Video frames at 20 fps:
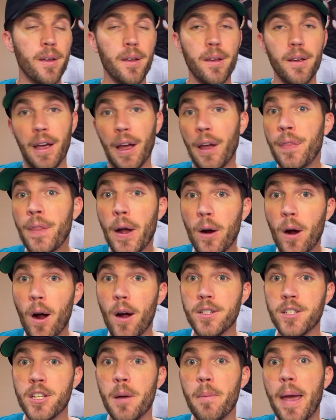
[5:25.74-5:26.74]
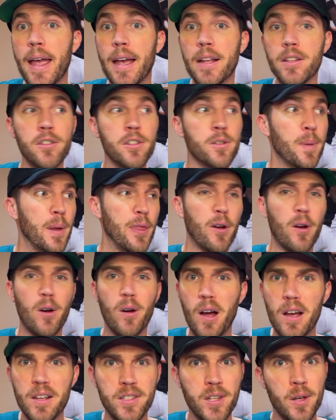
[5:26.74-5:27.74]
And there are some answers, but there
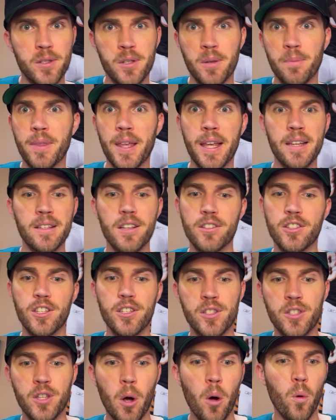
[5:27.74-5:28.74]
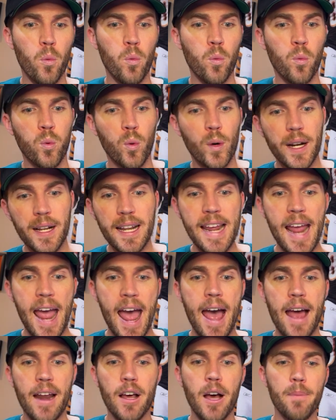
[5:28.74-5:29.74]
are also some things that just don't really
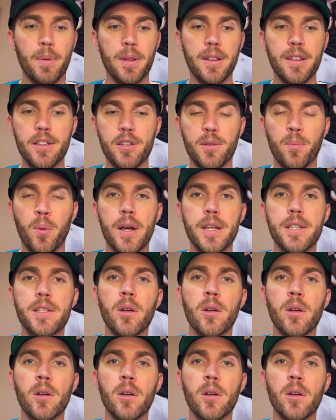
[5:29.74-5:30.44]
add up at this point.